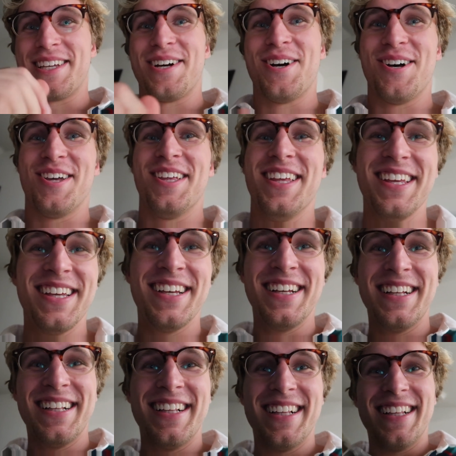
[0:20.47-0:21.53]
at all. We're gonna get
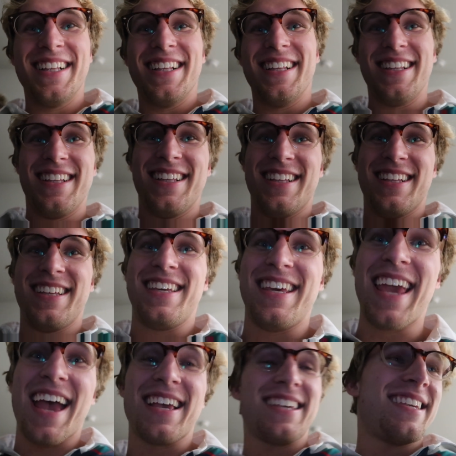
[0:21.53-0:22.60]
some shit at the store.
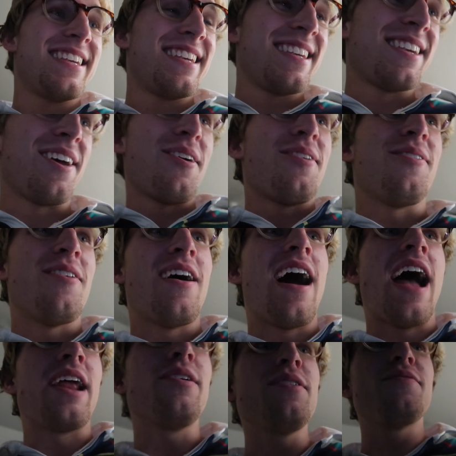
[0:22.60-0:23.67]
Yes. So
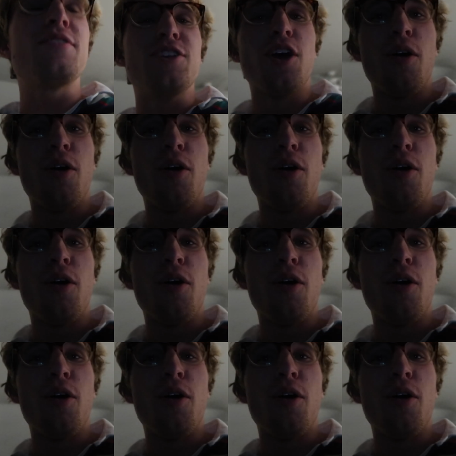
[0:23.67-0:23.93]
I don't even